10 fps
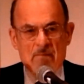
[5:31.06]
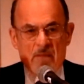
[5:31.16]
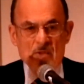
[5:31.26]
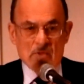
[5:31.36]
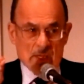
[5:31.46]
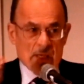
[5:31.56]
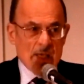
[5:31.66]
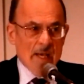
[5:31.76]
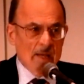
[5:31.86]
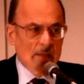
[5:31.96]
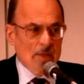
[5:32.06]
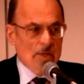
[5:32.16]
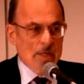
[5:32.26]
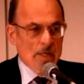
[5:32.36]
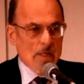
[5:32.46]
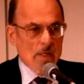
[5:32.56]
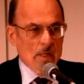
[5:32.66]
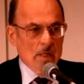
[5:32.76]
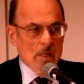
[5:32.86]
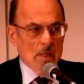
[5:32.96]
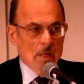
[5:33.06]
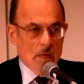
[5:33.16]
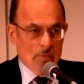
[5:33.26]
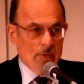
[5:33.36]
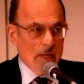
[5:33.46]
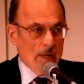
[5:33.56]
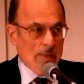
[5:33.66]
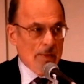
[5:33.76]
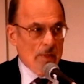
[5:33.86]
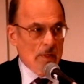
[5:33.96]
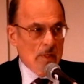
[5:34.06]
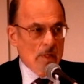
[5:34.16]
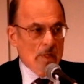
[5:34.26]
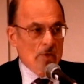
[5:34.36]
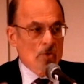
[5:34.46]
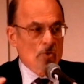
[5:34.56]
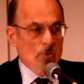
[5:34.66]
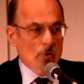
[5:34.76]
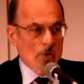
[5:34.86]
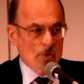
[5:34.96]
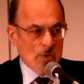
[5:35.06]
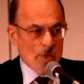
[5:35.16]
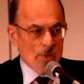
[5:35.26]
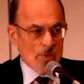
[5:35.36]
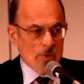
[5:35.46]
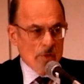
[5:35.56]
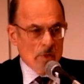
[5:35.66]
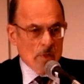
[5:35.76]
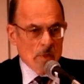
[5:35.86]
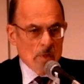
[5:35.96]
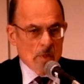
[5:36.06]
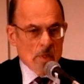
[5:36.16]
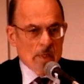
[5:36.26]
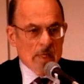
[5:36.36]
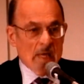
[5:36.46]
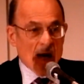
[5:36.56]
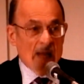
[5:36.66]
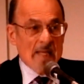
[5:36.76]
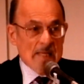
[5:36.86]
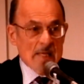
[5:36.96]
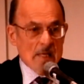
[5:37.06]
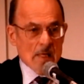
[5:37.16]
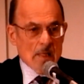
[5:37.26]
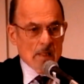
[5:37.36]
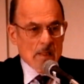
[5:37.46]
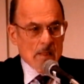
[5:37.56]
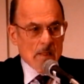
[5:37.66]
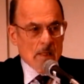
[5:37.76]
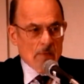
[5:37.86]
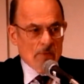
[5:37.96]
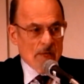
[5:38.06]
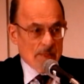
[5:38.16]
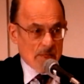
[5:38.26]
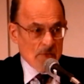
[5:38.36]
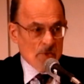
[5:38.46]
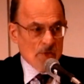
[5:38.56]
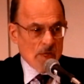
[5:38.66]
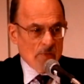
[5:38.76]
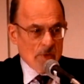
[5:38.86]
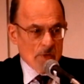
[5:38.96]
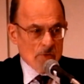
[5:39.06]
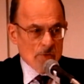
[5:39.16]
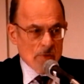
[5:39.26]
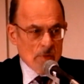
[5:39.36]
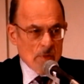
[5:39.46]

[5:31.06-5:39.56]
physicality of death destroys us, the idea of death can save us.